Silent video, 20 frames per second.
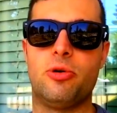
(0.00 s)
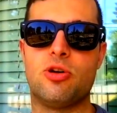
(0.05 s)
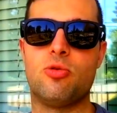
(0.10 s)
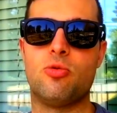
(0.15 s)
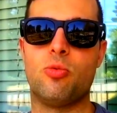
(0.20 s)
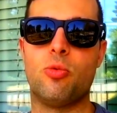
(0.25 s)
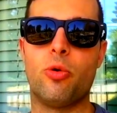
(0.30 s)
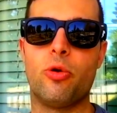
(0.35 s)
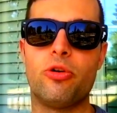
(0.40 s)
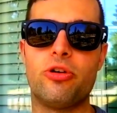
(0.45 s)

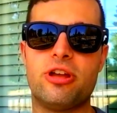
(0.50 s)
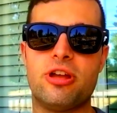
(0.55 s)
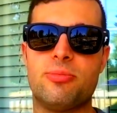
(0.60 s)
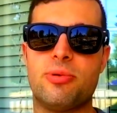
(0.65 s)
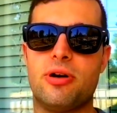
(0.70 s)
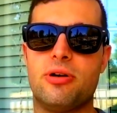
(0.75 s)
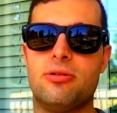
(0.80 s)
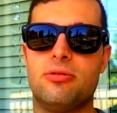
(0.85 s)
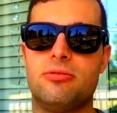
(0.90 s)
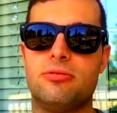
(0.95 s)
Don't worry
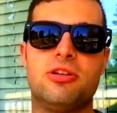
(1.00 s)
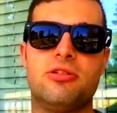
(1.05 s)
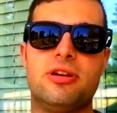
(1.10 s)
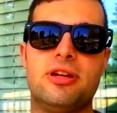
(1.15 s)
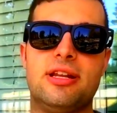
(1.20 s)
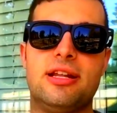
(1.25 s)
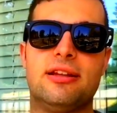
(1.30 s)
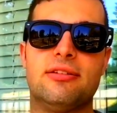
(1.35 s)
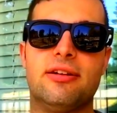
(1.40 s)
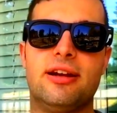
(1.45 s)
about what you're
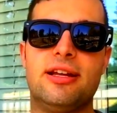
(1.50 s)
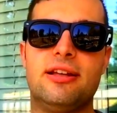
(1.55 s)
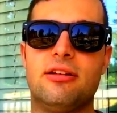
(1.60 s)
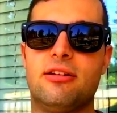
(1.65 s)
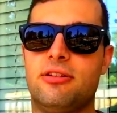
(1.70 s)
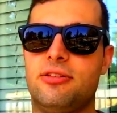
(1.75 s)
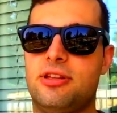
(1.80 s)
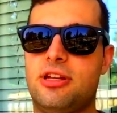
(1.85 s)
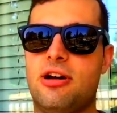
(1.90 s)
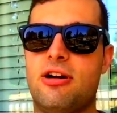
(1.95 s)
eating, right?
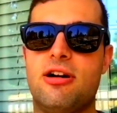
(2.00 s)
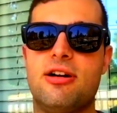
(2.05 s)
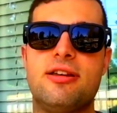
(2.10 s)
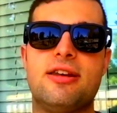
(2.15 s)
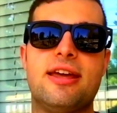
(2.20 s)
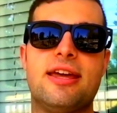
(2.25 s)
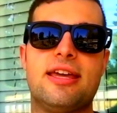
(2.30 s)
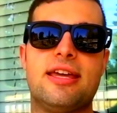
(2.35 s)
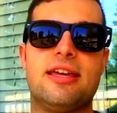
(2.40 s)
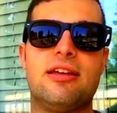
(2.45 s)
On the odd
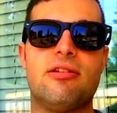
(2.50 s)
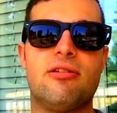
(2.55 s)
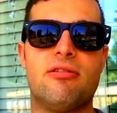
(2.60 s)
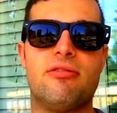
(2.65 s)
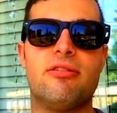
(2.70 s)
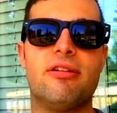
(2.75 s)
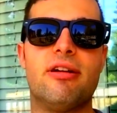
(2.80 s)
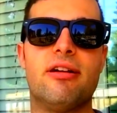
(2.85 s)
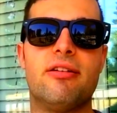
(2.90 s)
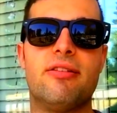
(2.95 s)
day here or
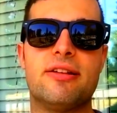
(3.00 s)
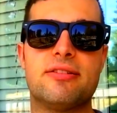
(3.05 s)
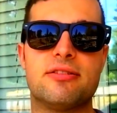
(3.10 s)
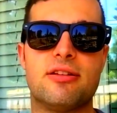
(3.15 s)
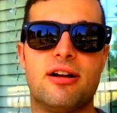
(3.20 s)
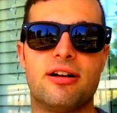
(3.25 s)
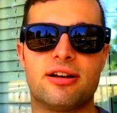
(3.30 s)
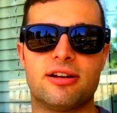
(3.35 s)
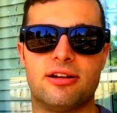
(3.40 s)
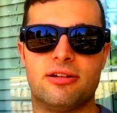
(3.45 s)
there, that's
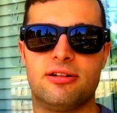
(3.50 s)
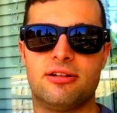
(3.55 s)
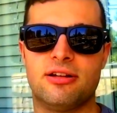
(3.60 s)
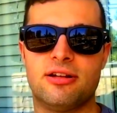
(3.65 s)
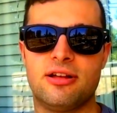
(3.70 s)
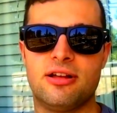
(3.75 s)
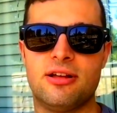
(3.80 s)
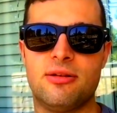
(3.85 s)
not gonna